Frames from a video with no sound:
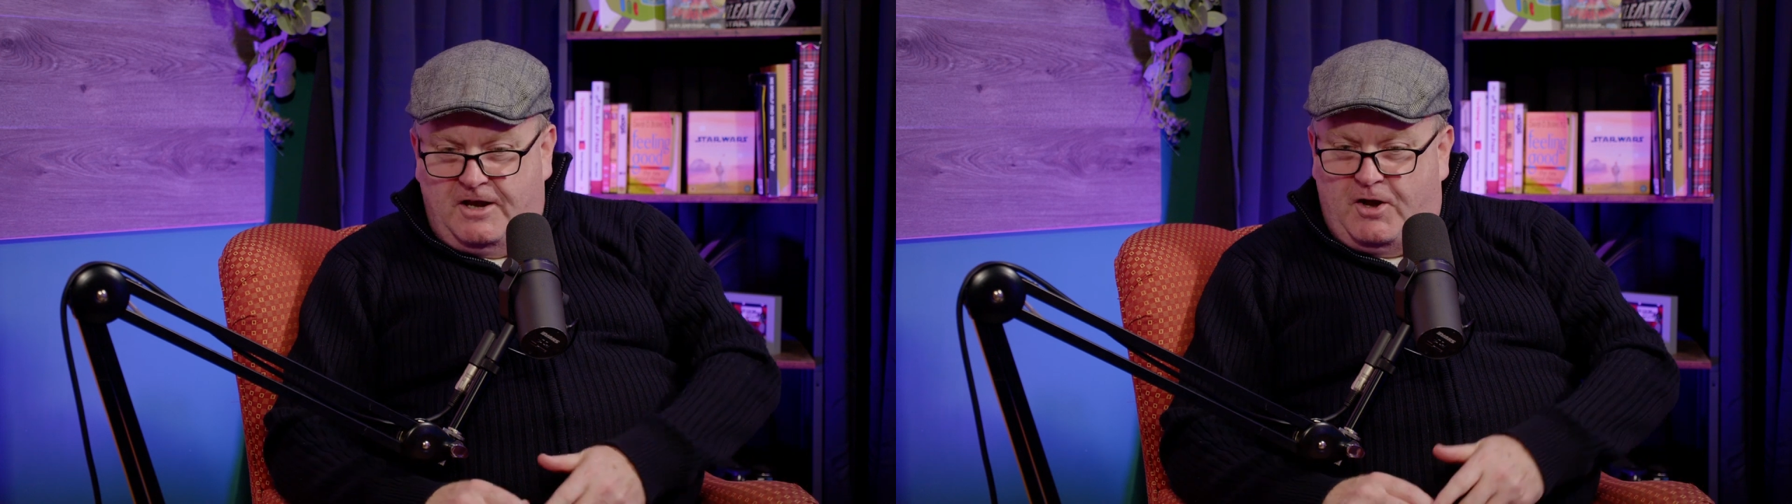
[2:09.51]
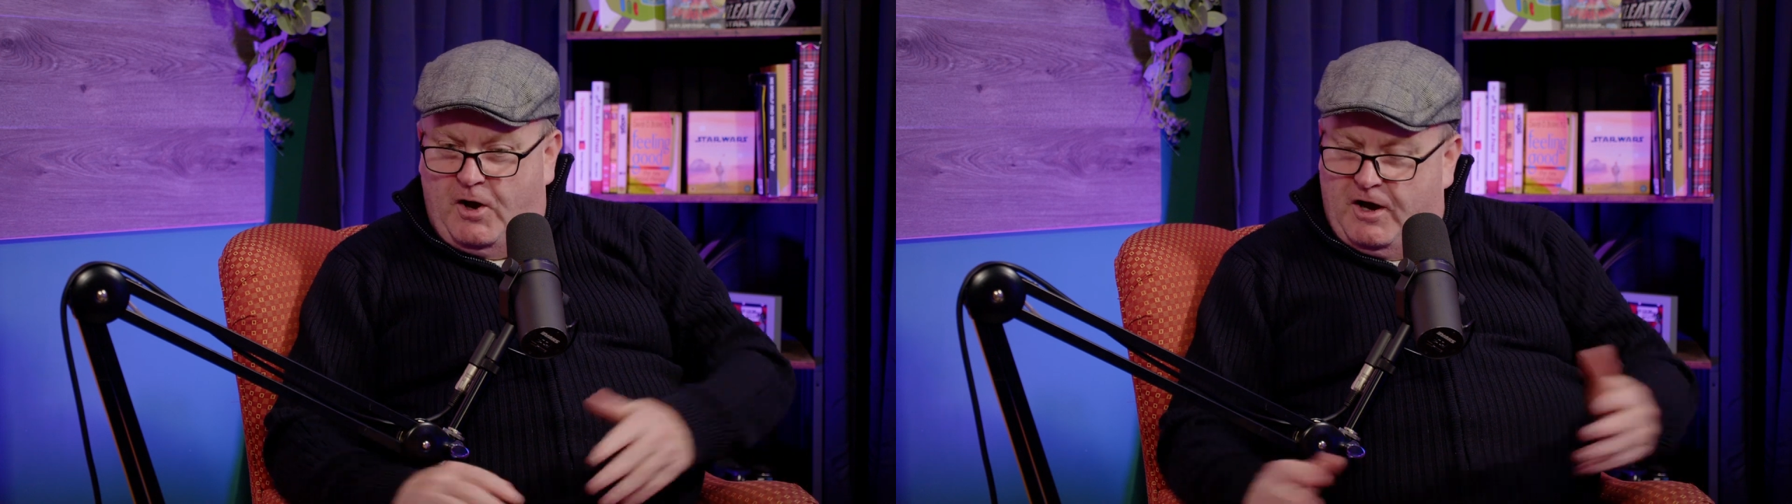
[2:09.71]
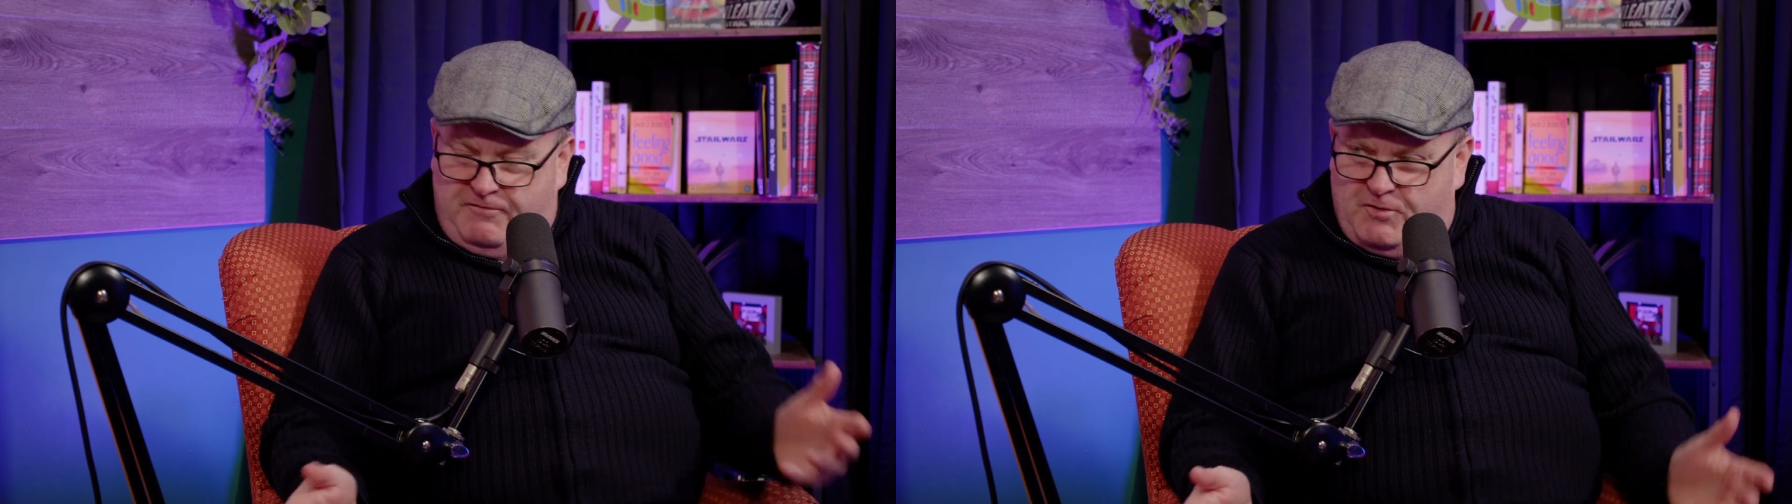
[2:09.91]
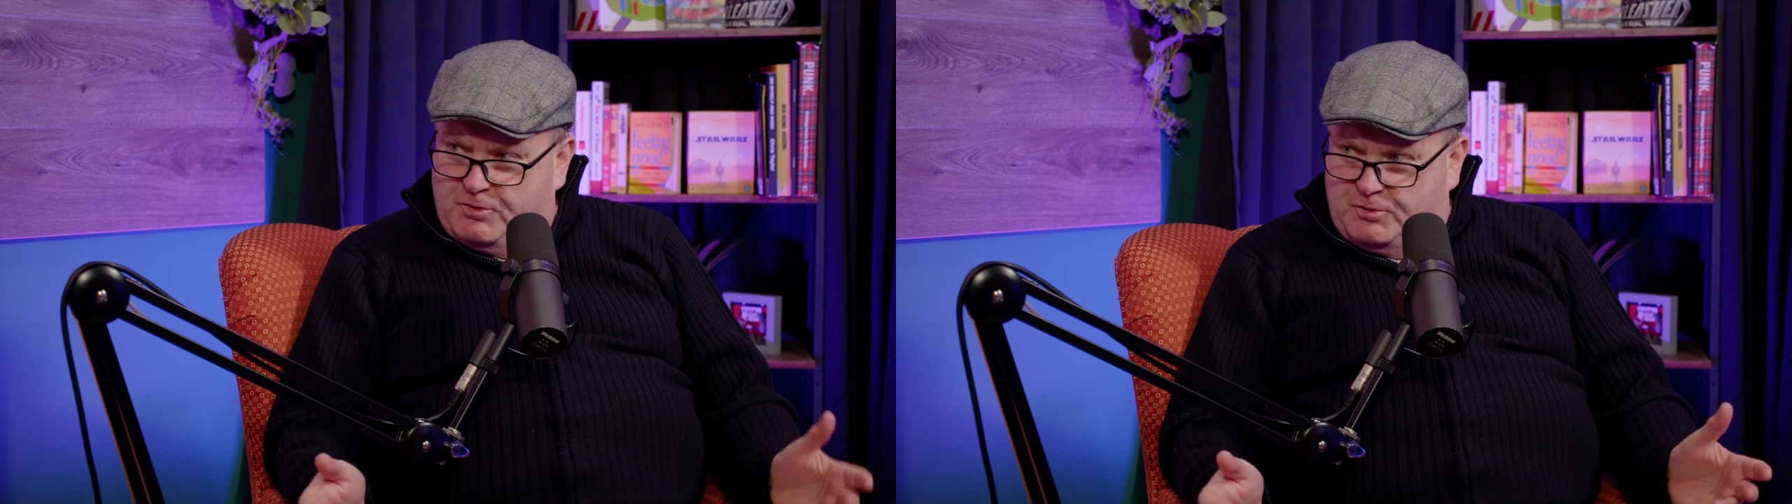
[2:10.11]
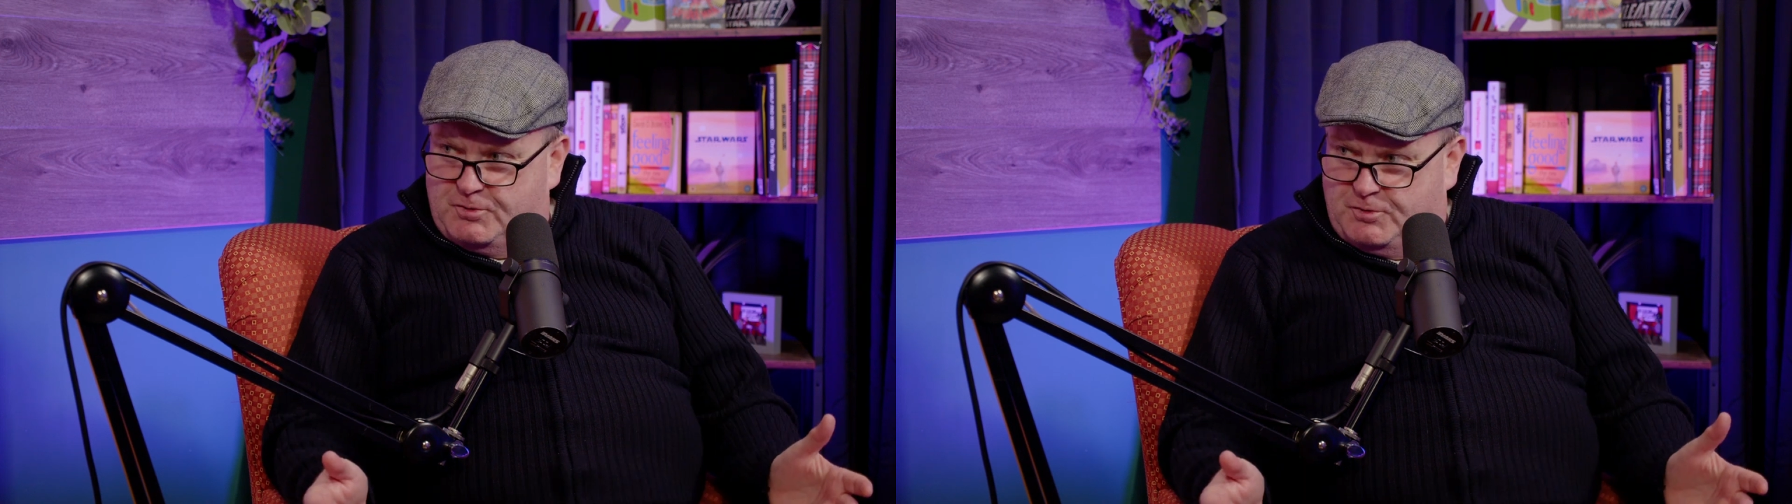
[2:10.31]
cut off all
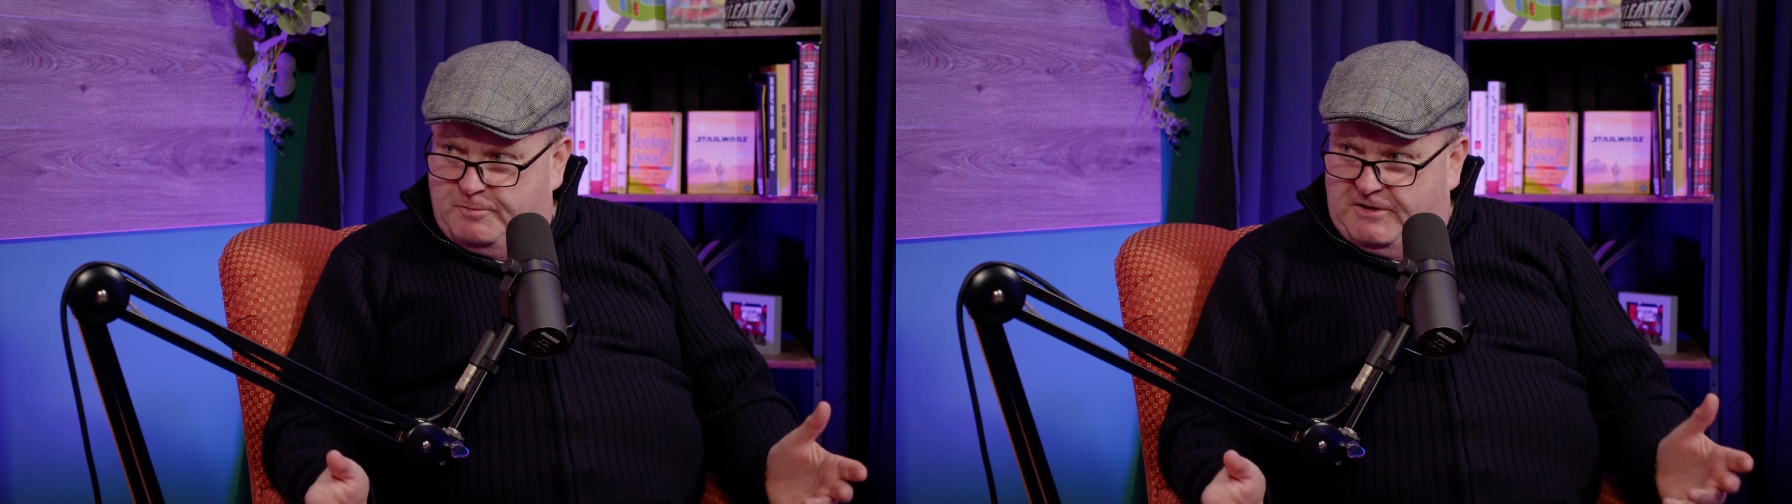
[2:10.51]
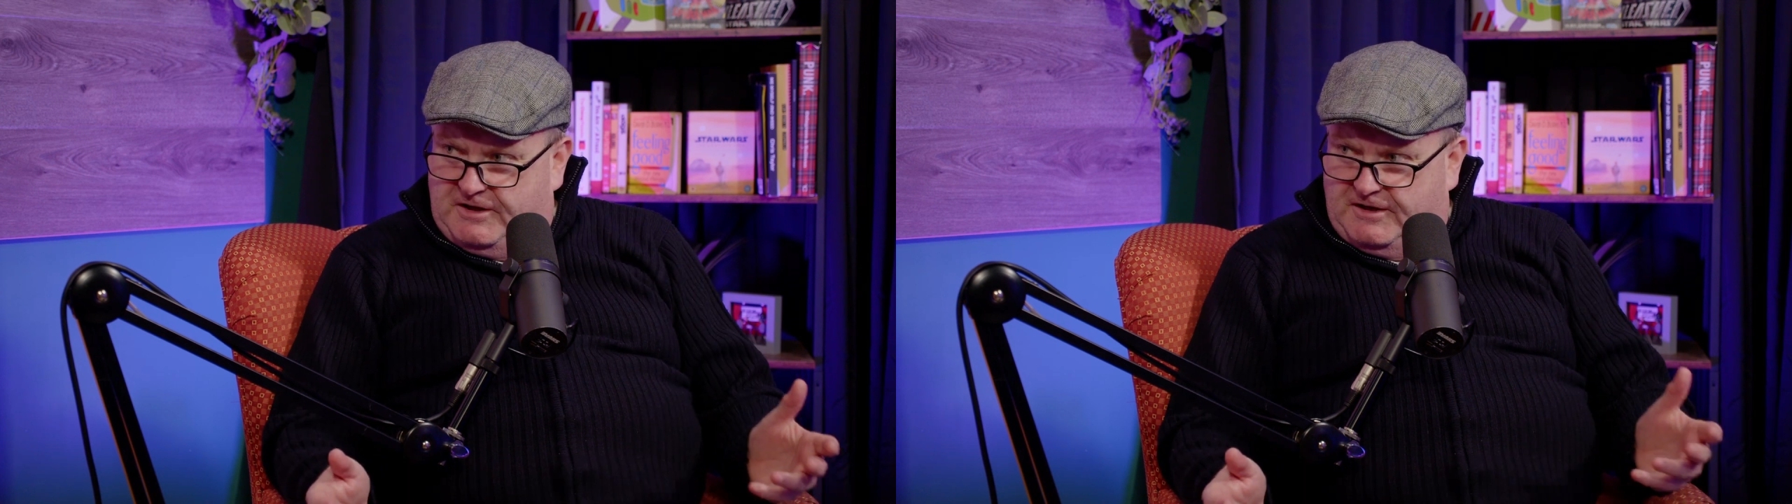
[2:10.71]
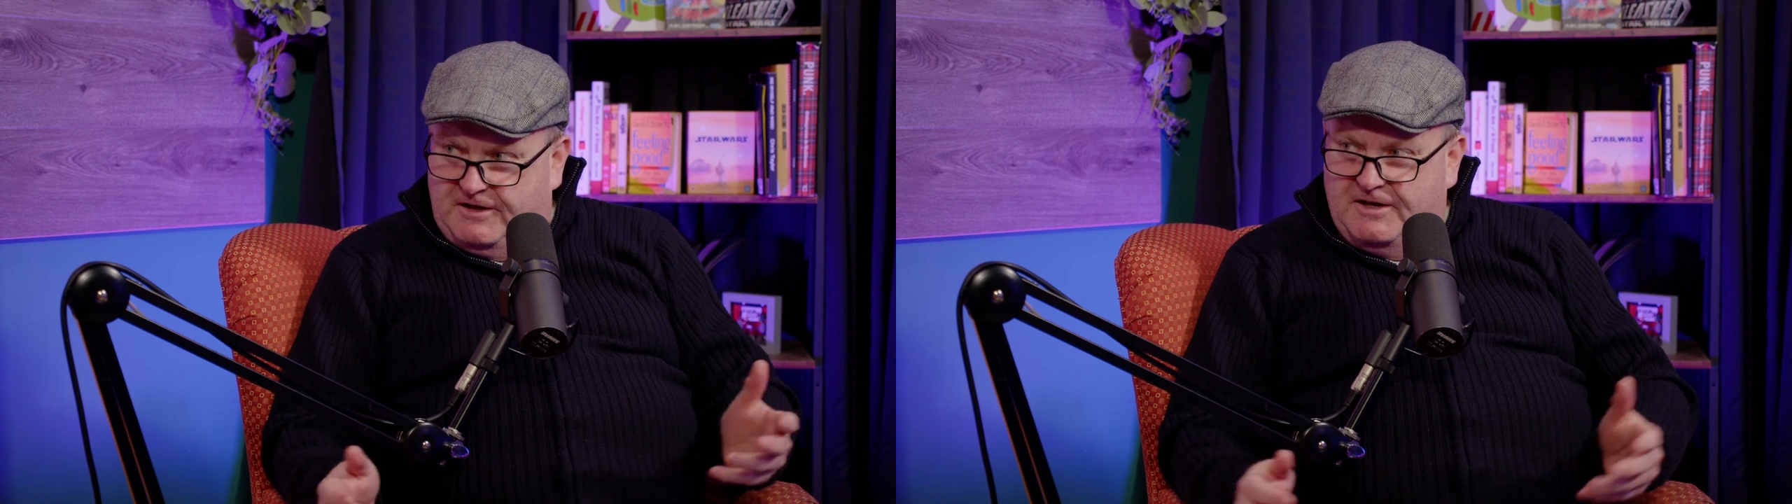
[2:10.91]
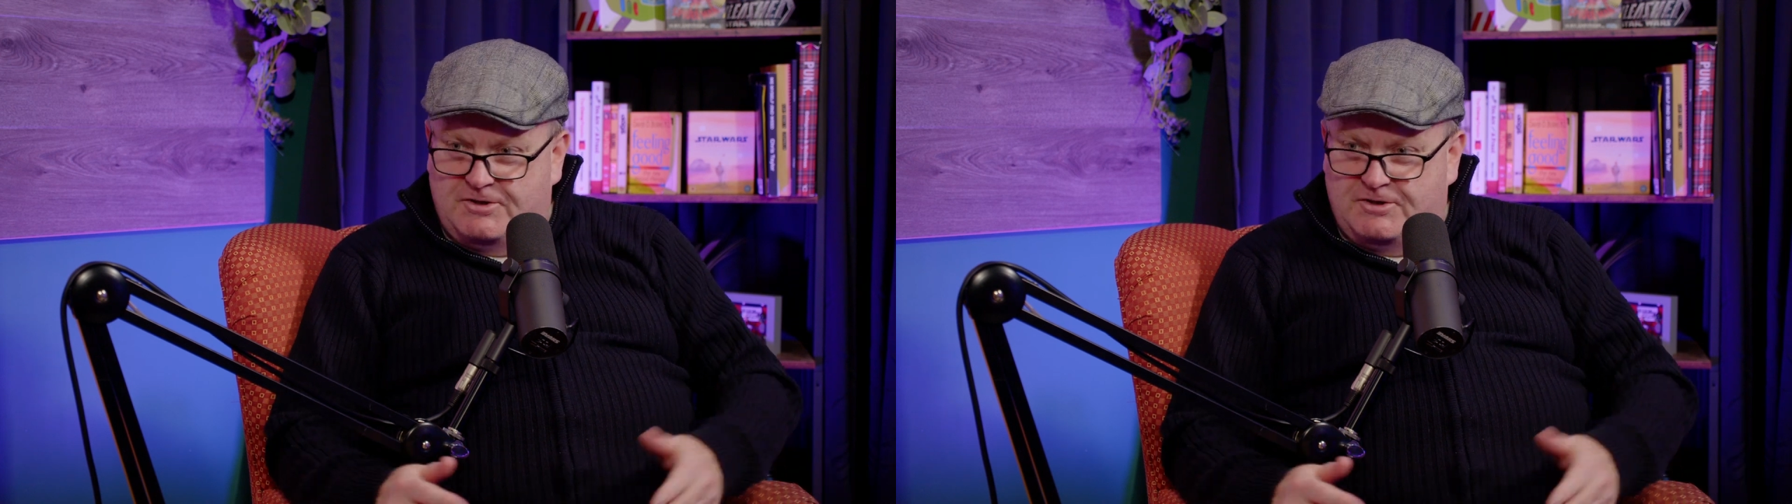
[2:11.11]
social media